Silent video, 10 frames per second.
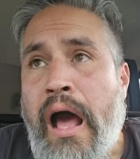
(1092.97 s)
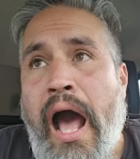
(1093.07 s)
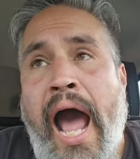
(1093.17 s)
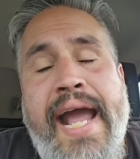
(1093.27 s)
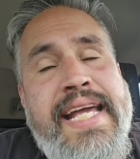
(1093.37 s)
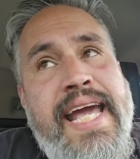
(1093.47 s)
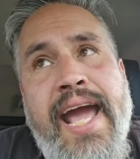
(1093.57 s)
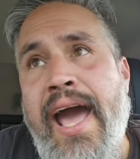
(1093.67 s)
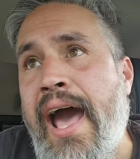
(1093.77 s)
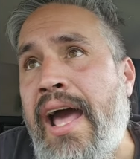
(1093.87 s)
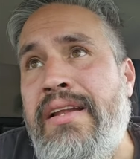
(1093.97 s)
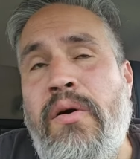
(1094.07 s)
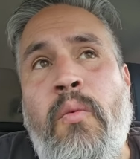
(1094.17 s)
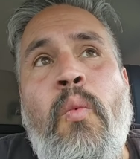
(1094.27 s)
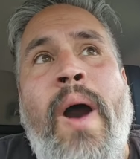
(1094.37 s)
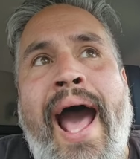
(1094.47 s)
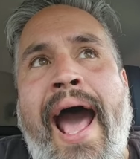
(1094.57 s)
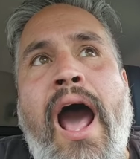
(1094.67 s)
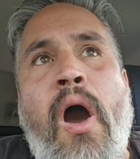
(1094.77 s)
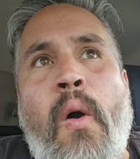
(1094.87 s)
I can't,
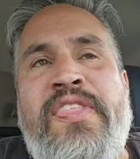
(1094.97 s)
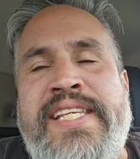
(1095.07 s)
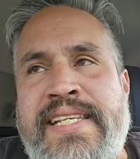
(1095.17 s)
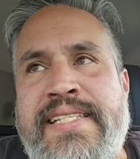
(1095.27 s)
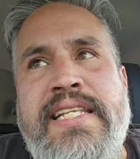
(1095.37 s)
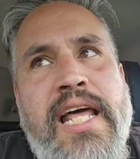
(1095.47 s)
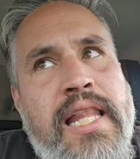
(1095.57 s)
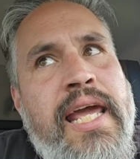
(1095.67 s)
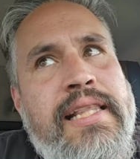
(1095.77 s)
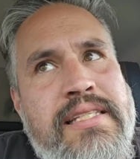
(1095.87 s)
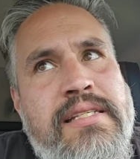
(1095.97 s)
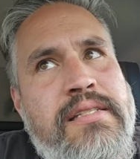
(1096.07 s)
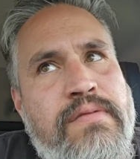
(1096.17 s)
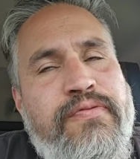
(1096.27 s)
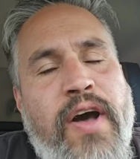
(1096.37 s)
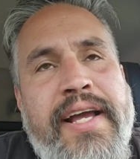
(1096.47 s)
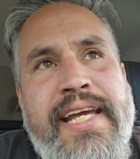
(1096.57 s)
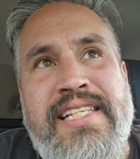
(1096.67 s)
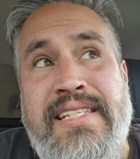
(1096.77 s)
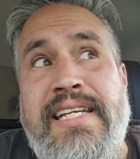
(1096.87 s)
wow, this isn't, like, this is
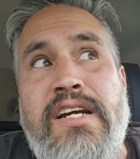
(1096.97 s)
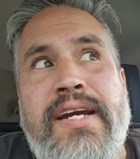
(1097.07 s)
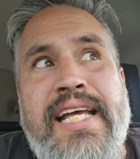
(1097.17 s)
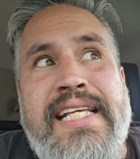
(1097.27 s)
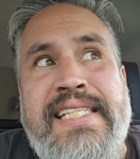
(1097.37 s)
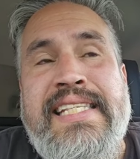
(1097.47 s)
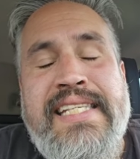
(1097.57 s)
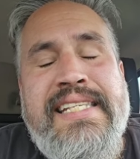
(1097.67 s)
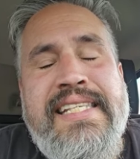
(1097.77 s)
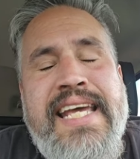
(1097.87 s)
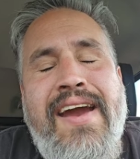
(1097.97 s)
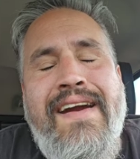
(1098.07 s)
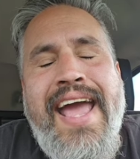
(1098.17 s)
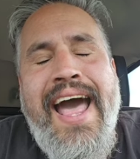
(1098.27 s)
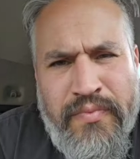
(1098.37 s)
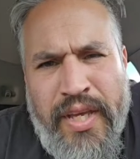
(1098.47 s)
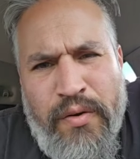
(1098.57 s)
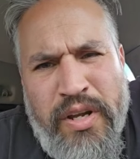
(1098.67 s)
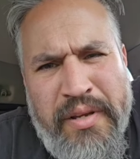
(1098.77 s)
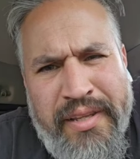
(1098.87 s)
fucking serious. This is serious. Hey,
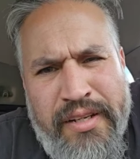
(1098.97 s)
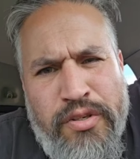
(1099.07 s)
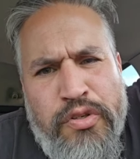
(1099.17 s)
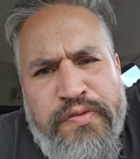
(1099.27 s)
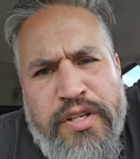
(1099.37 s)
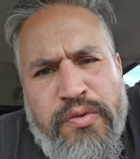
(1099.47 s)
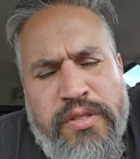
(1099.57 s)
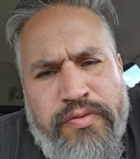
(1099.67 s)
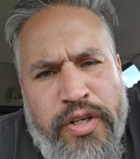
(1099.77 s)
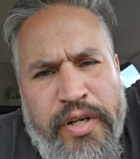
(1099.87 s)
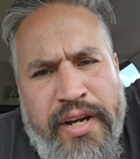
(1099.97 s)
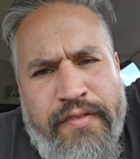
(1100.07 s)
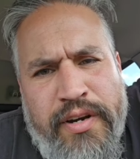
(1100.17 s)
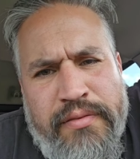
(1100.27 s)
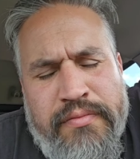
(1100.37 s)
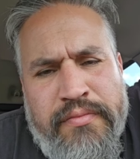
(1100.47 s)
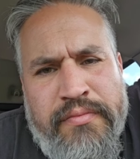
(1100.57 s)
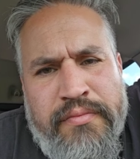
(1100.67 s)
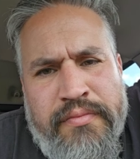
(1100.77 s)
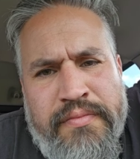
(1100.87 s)
wait a minute, didn't you use visuals for your recovery?
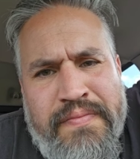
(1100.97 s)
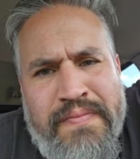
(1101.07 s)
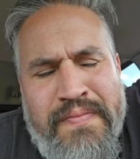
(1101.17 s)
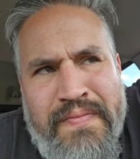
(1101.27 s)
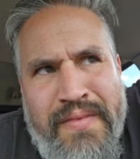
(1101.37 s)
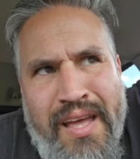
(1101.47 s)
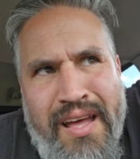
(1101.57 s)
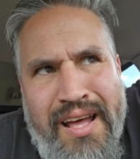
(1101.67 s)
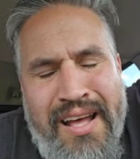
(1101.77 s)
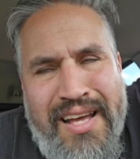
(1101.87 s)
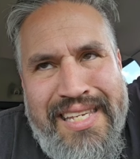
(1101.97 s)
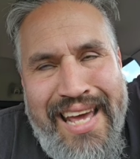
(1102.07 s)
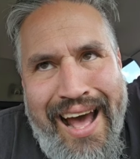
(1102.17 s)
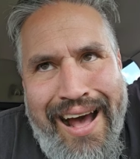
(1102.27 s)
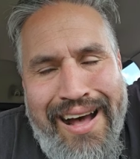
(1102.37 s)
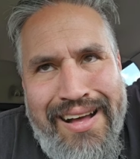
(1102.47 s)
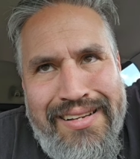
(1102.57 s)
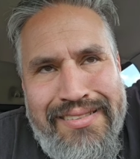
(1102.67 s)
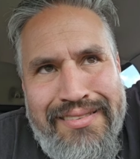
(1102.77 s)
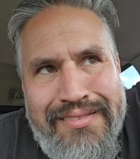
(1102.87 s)

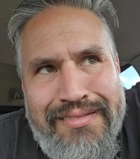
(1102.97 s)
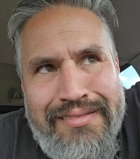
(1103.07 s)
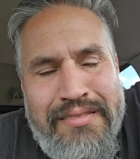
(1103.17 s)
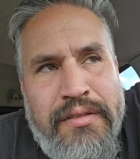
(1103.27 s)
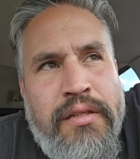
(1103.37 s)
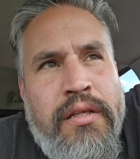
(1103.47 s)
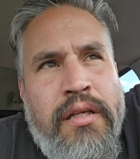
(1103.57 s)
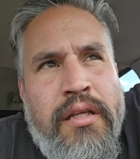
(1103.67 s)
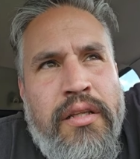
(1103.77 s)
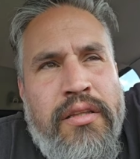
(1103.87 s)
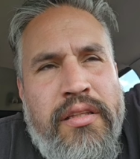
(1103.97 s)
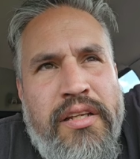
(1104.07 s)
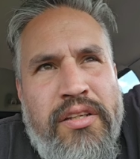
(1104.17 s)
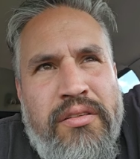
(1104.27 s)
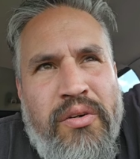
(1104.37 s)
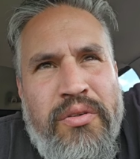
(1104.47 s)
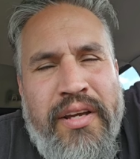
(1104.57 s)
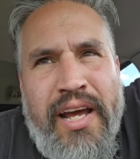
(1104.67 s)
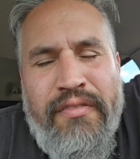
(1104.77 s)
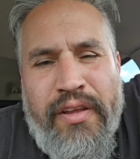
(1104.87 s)
Yeah. Don't you
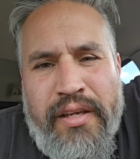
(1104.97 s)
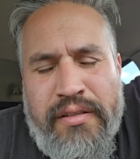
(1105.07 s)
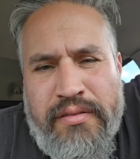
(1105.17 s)
have, like,